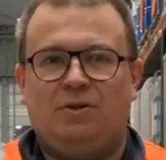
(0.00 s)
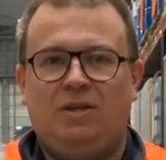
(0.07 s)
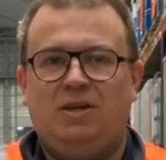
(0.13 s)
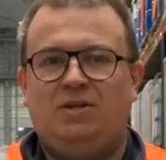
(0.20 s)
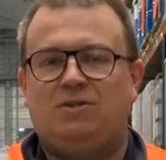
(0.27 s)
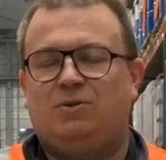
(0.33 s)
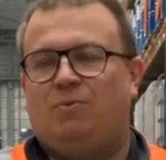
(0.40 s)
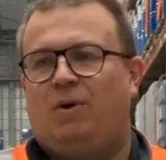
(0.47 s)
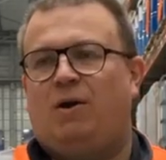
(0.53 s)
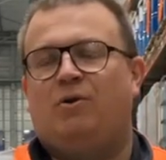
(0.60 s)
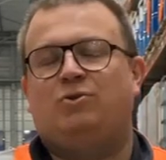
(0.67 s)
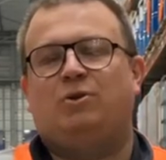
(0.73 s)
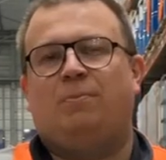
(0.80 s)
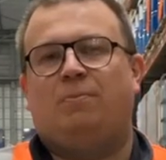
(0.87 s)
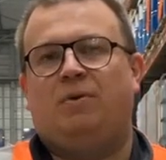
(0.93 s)
these
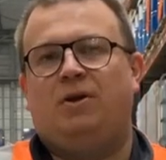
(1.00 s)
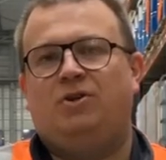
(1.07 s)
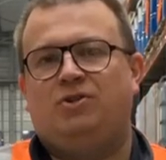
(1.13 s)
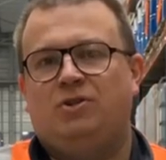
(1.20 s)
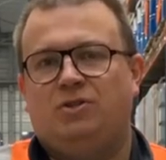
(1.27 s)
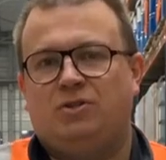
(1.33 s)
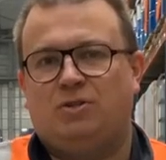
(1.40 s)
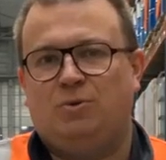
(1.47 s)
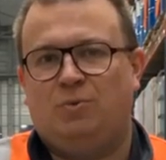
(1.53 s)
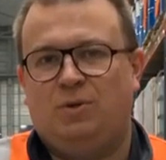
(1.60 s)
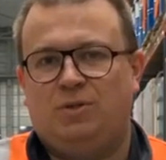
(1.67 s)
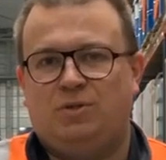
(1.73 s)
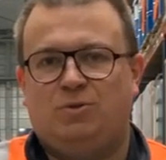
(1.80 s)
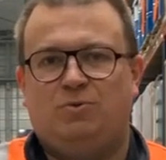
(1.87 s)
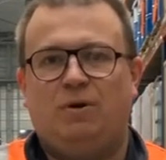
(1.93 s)
warehouse operations
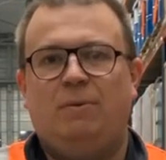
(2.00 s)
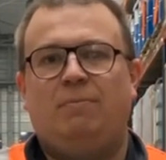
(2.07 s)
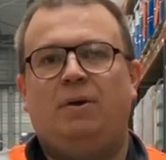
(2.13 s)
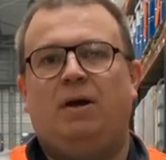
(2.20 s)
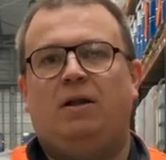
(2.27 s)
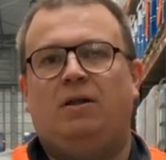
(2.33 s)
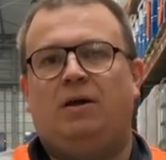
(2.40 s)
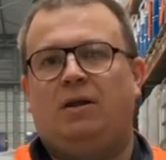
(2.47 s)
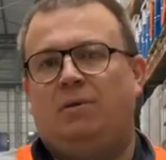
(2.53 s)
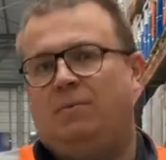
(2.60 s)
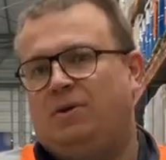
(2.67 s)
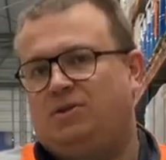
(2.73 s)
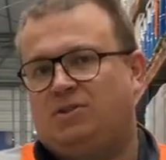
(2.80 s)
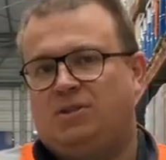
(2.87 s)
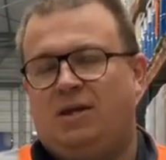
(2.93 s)
with 3PL
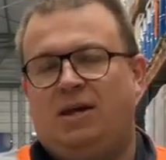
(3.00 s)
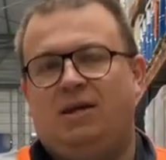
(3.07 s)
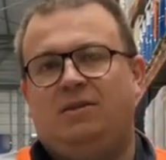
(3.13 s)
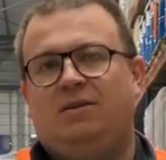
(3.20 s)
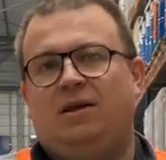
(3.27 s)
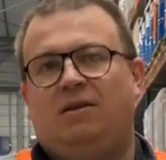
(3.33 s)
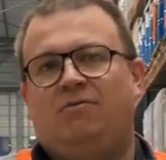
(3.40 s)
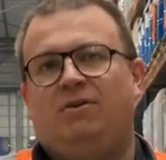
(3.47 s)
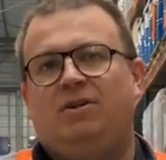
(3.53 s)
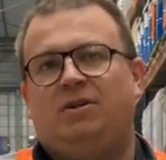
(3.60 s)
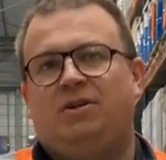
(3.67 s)
Dynamics and Elevate